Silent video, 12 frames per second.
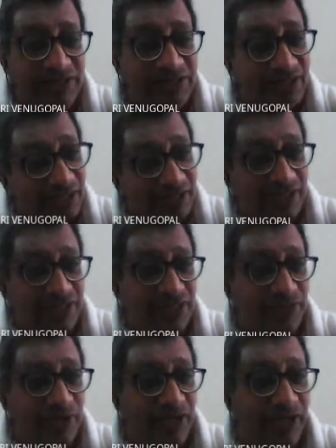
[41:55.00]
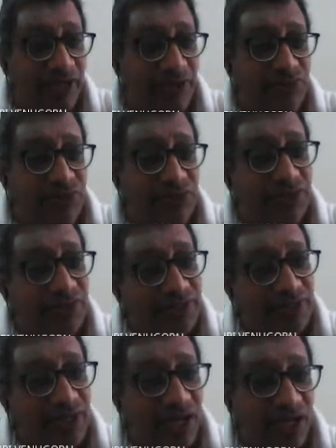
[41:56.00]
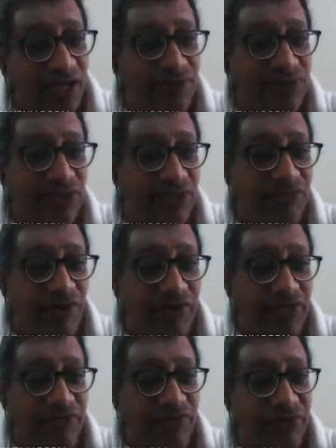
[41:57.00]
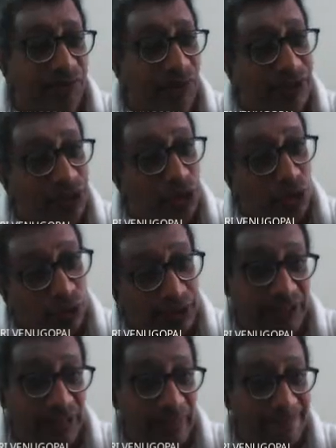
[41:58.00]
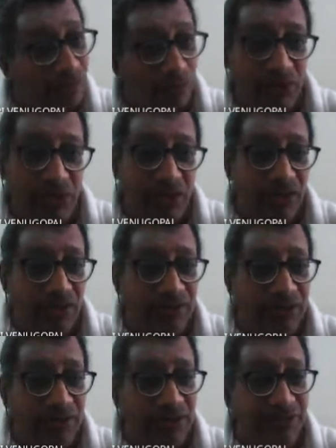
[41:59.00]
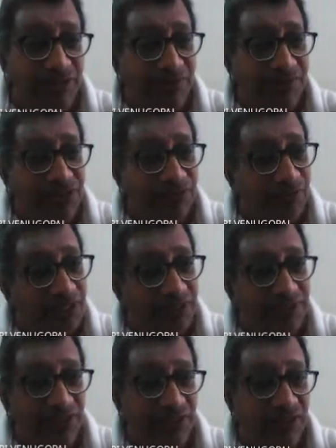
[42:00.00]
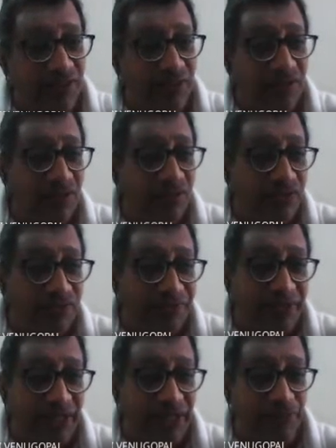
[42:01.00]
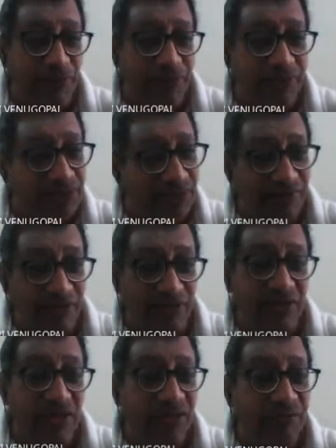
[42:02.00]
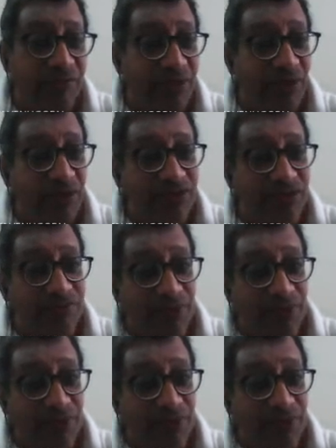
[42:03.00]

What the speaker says: second customer arrives? He arrives at 45.3. Okay. Then the service begins at 58.7 because the